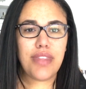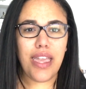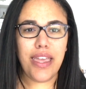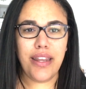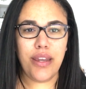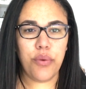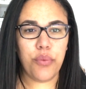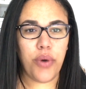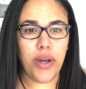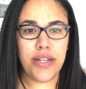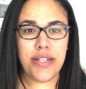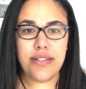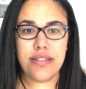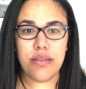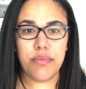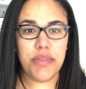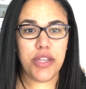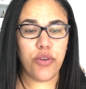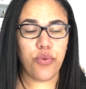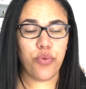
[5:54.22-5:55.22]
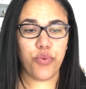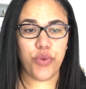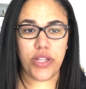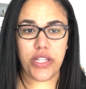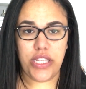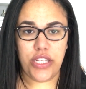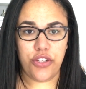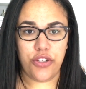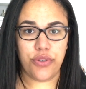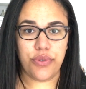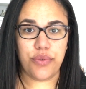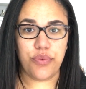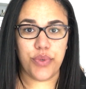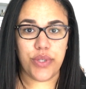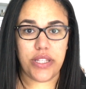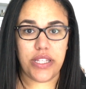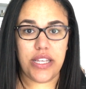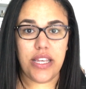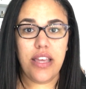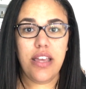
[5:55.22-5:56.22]
and I wanted something really nude,
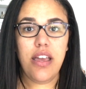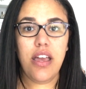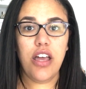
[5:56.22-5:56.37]
really